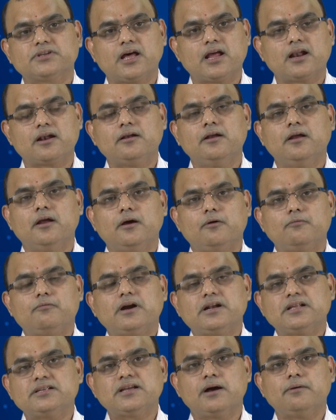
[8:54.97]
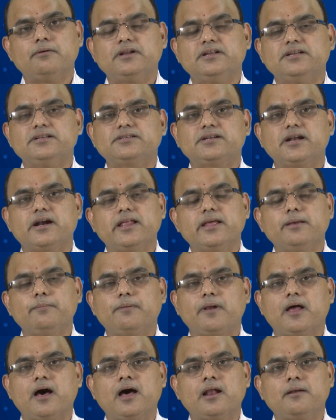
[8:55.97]
or what is our study
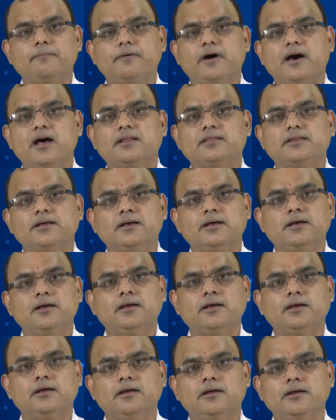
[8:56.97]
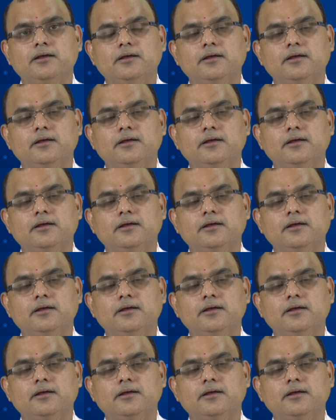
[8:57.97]
plan for the